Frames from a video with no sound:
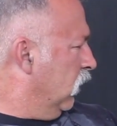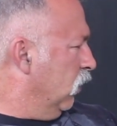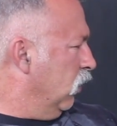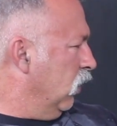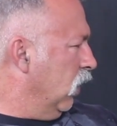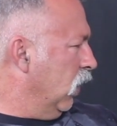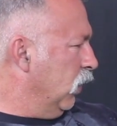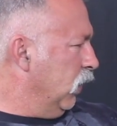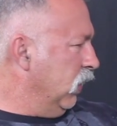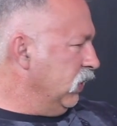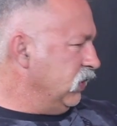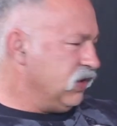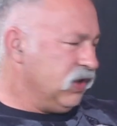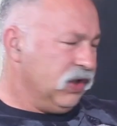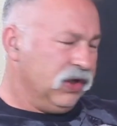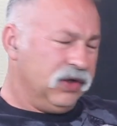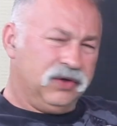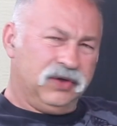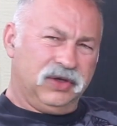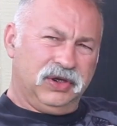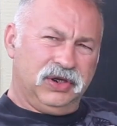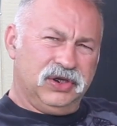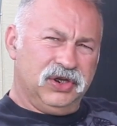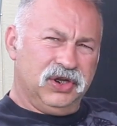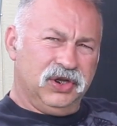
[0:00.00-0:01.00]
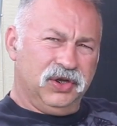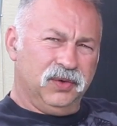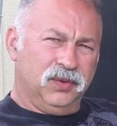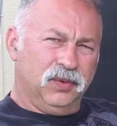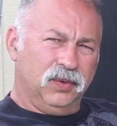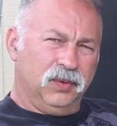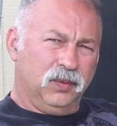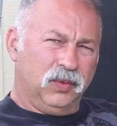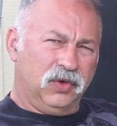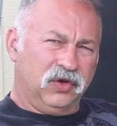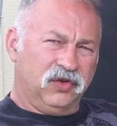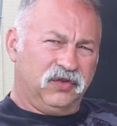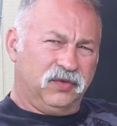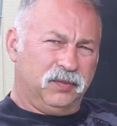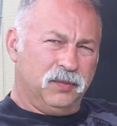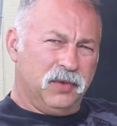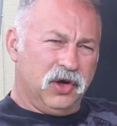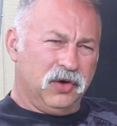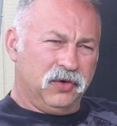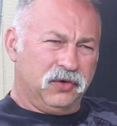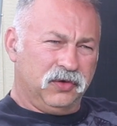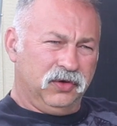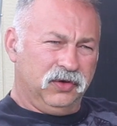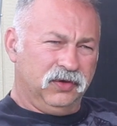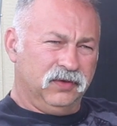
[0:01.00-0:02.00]
what we generally do when we're
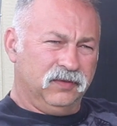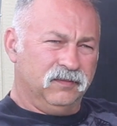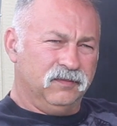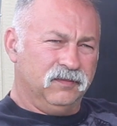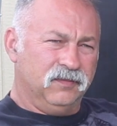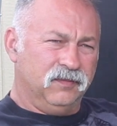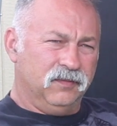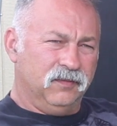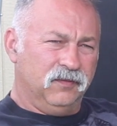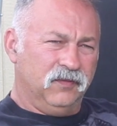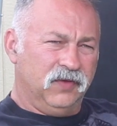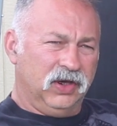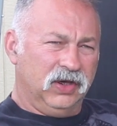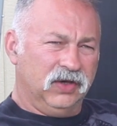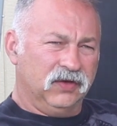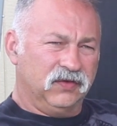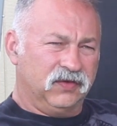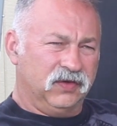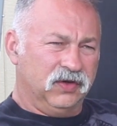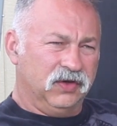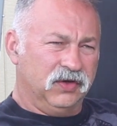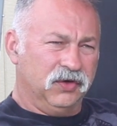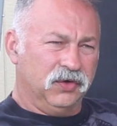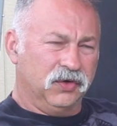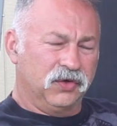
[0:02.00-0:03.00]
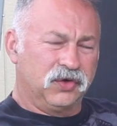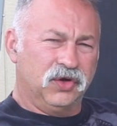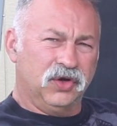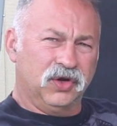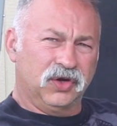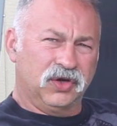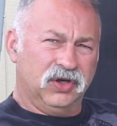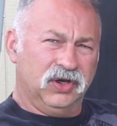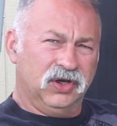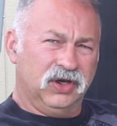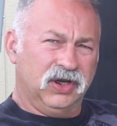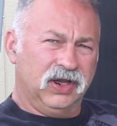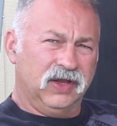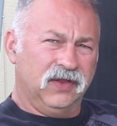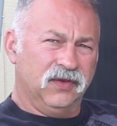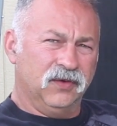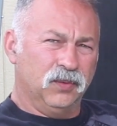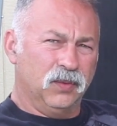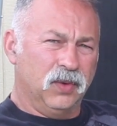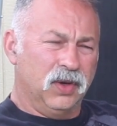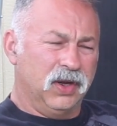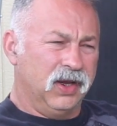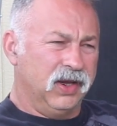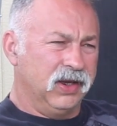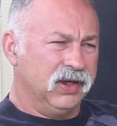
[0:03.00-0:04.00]
smoking venison or cooking it either
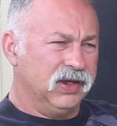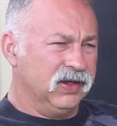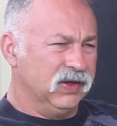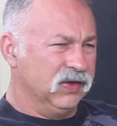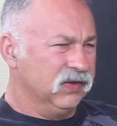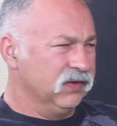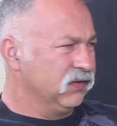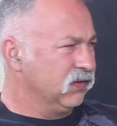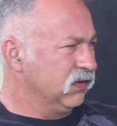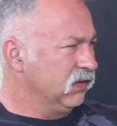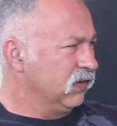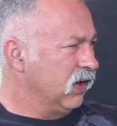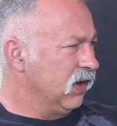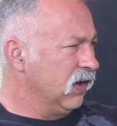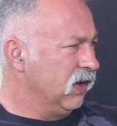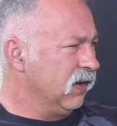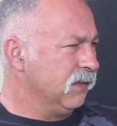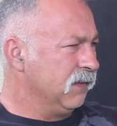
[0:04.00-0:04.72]
way, is